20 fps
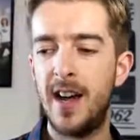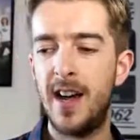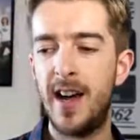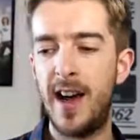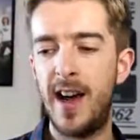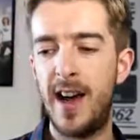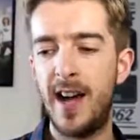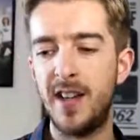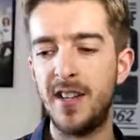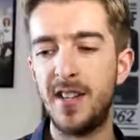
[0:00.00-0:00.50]

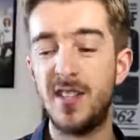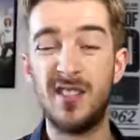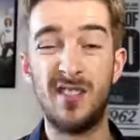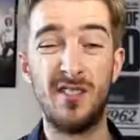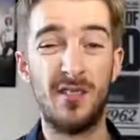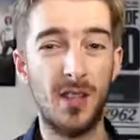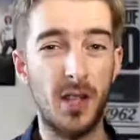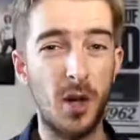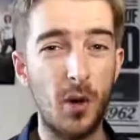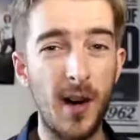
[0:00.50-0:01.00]
and
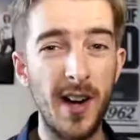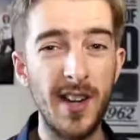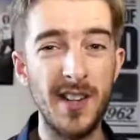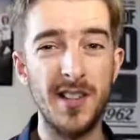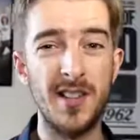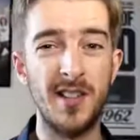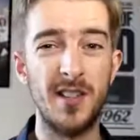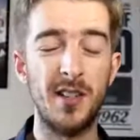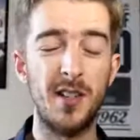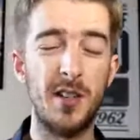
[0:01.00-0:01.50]
quite
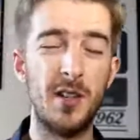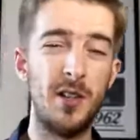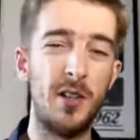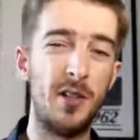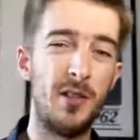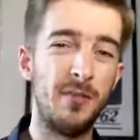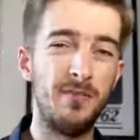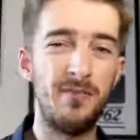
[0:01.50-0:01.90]
slow.